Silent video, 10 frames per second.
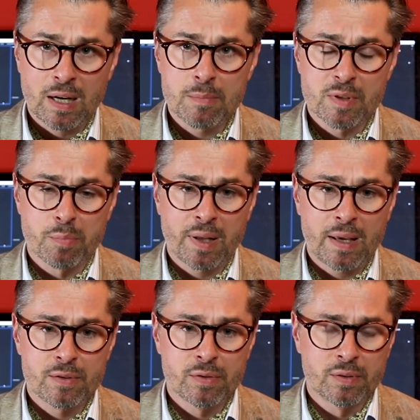times the
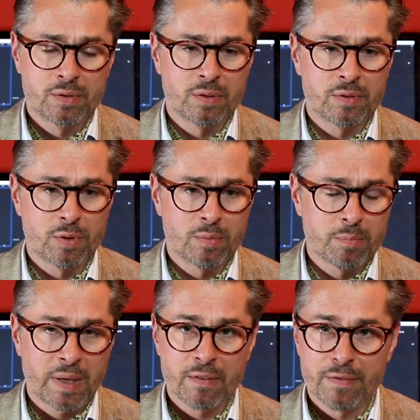plan to
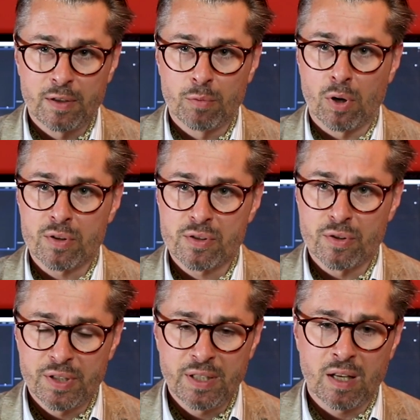make a video about
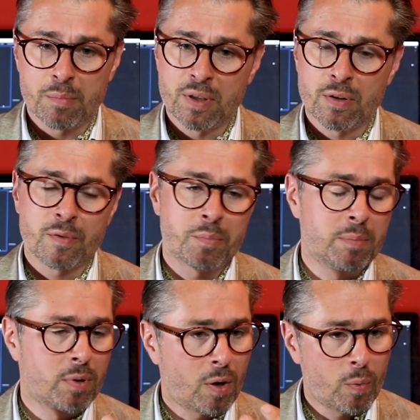Certina, because
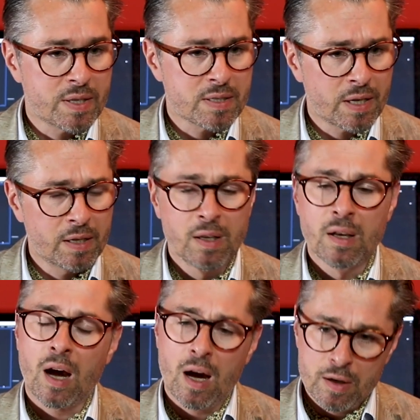people always say
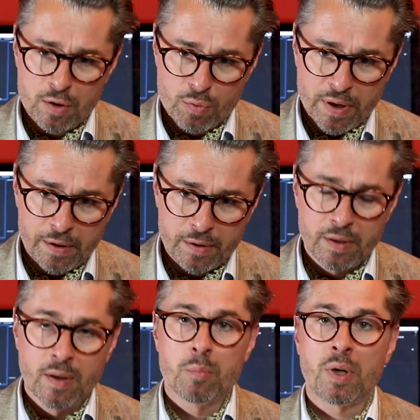underrated
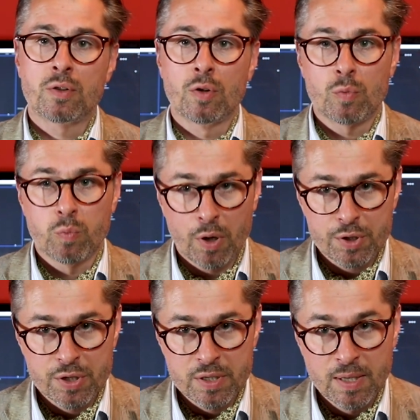but good
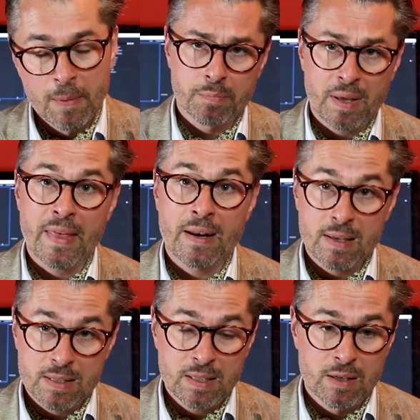watches. But then I
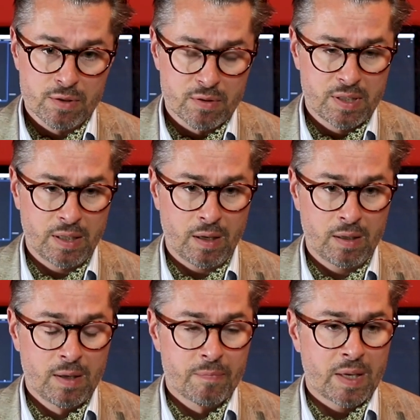see a Certina
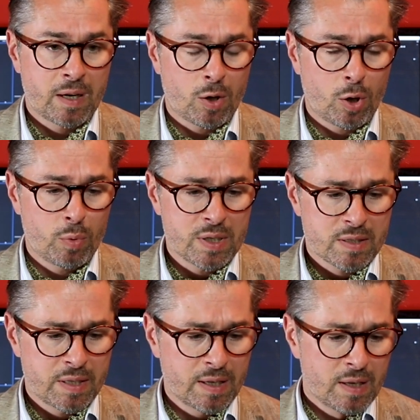and I always
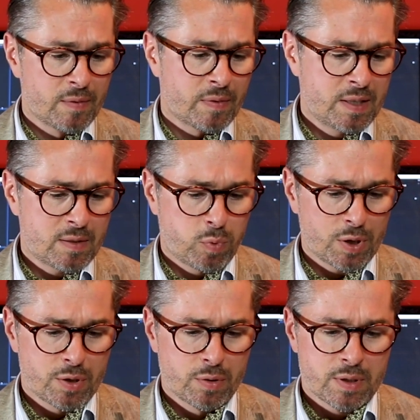think this
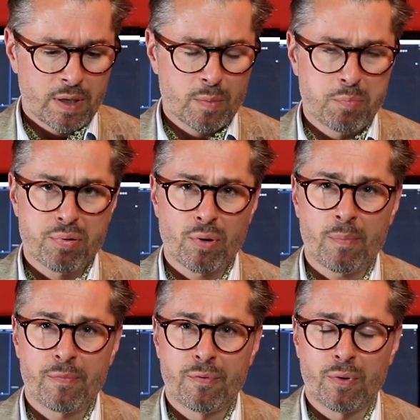watch looks like a
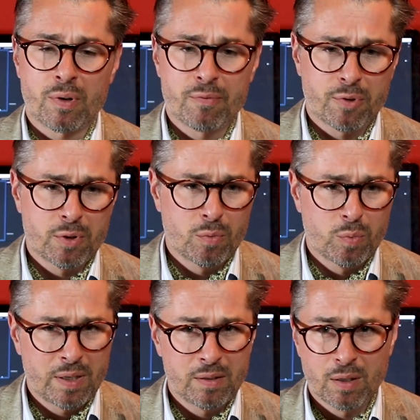prop for a
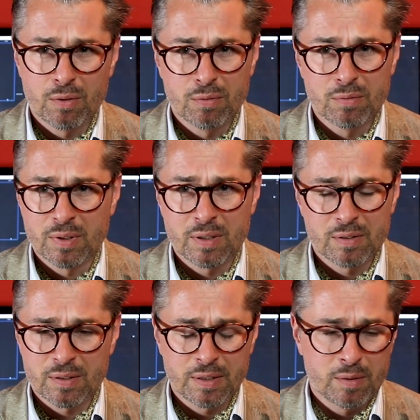window
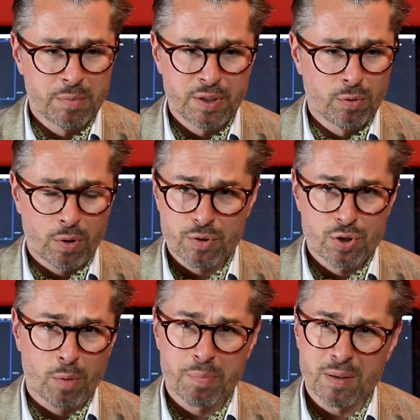in a mediocre
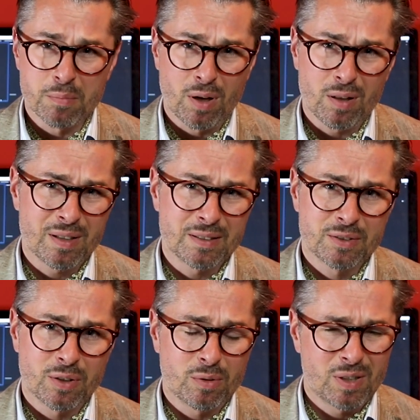shopping mall. And
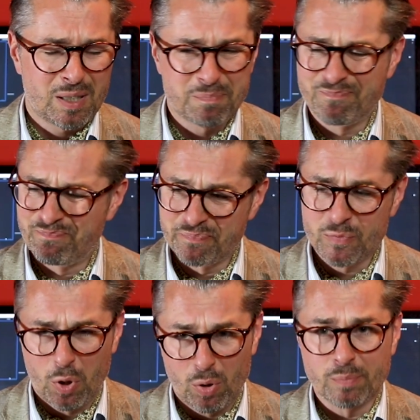so,
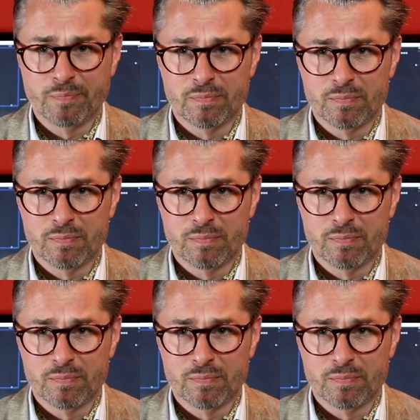no.